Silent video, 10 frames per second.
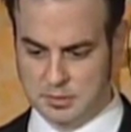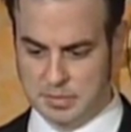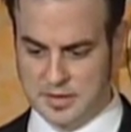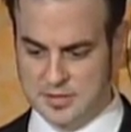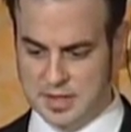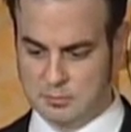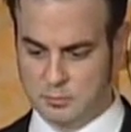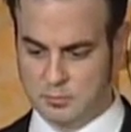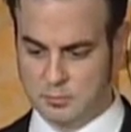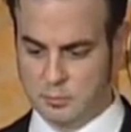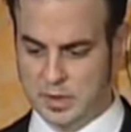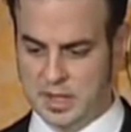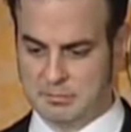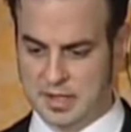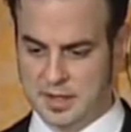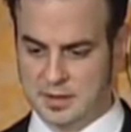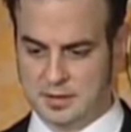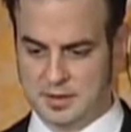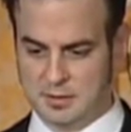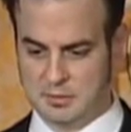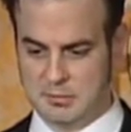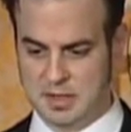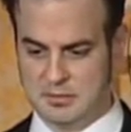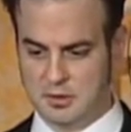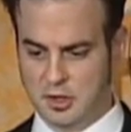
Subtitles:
by the time we got paid, I think we made